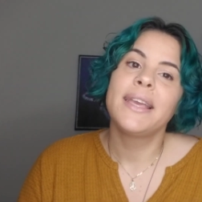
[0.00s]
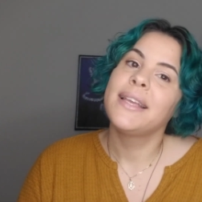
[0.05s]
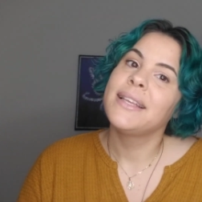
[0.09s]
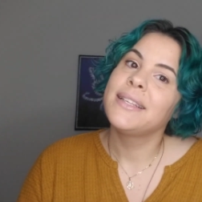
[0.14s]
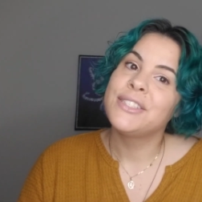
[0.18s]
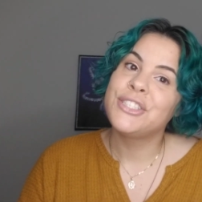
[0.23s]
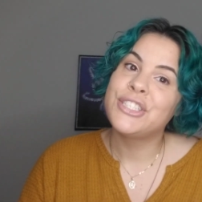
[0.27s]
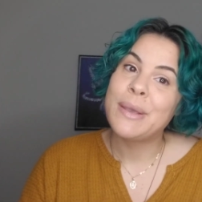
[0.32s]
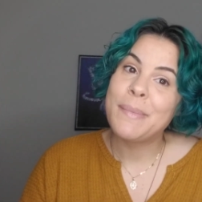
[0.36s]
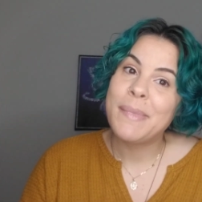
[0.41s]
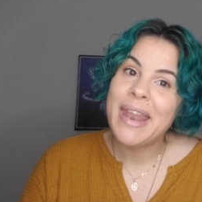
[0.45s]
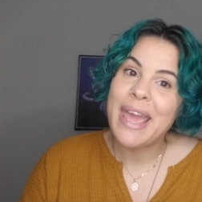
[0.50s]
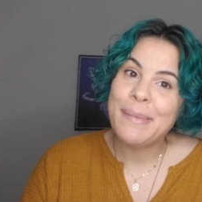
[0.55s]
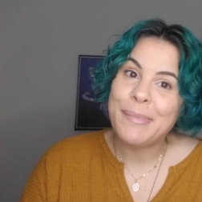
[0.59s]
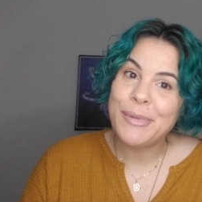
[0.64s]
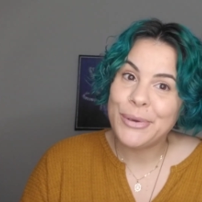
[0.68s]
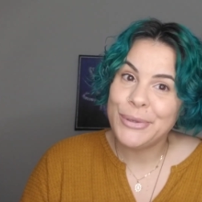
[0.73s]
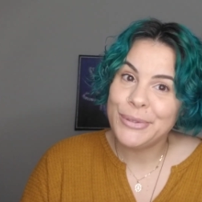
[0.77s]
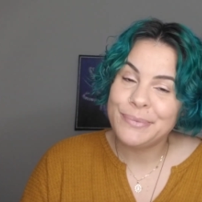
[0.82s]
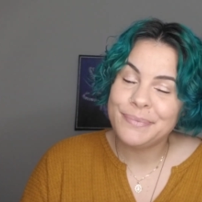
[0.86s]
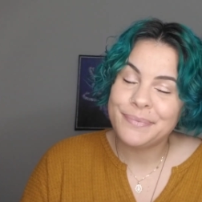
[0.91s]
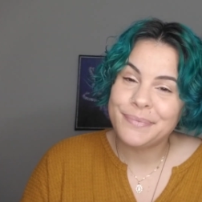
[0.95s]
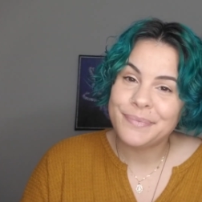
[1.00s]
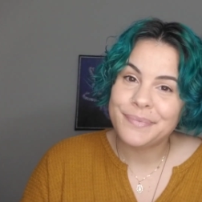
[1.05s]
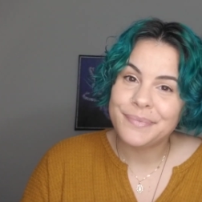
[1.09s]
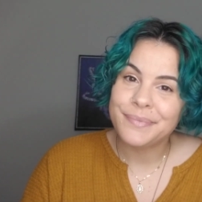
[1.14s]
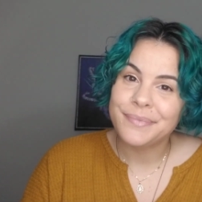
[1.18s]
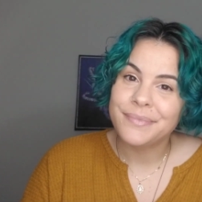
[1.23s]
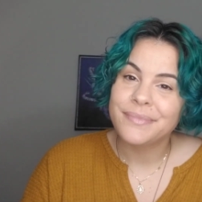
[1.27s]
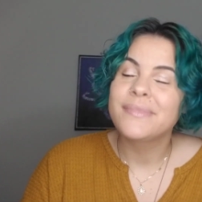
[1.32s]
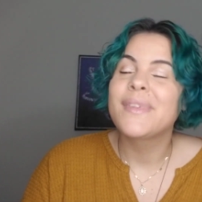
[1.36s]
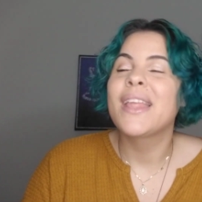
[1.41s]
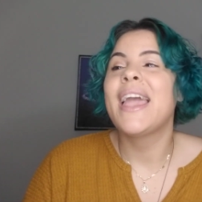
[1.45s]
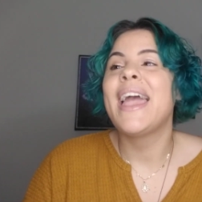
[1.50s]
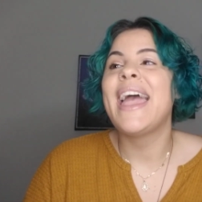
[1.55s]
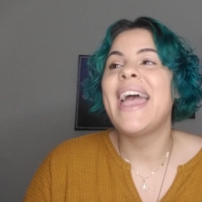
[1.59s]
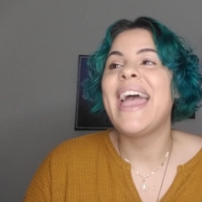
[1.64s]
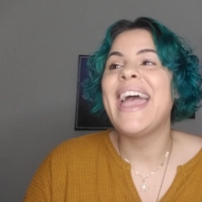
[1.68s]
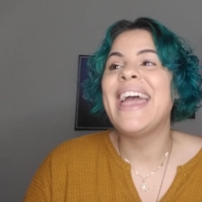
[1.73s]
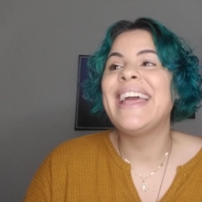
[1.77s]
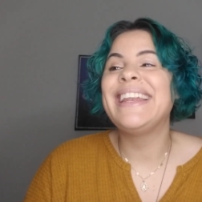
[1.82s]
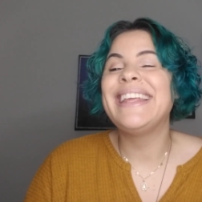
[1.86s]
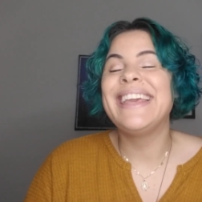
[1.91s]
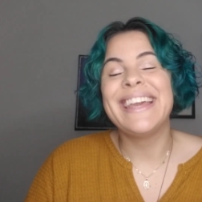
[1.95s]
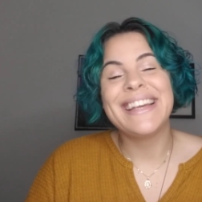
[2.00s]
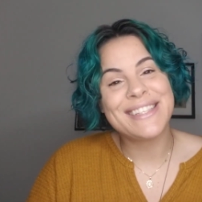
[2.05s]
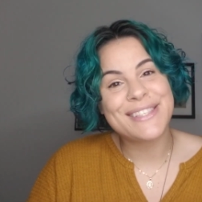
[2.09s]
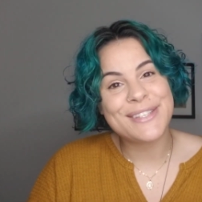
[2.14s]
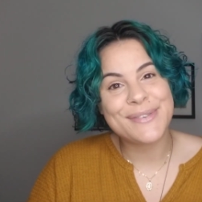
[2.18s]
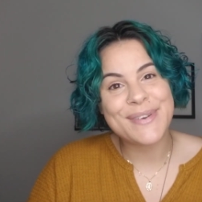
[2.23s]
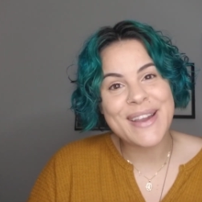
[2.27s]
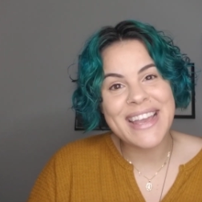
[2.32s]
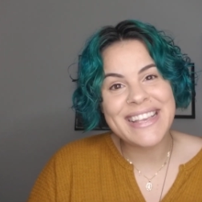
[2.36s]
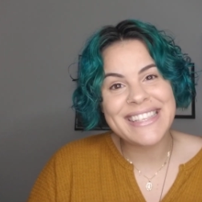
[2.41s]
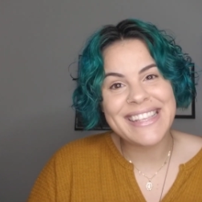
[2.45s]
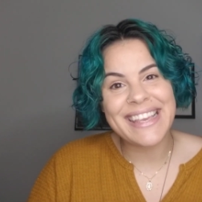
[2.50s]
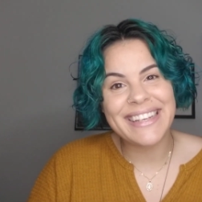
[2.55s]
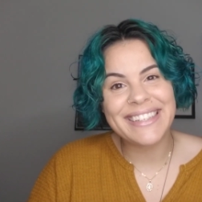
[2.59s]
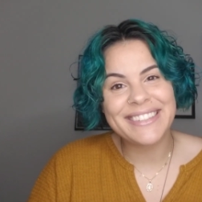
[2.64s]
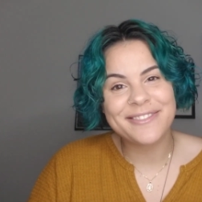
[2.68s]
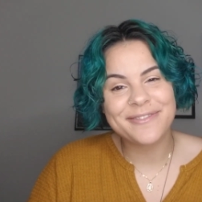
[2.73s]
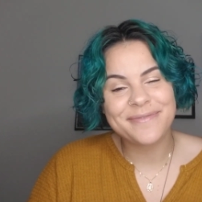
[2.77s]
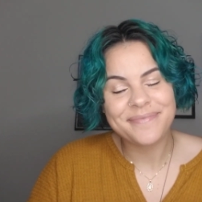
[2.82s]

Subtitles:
Gemini moon, and Cancer rising.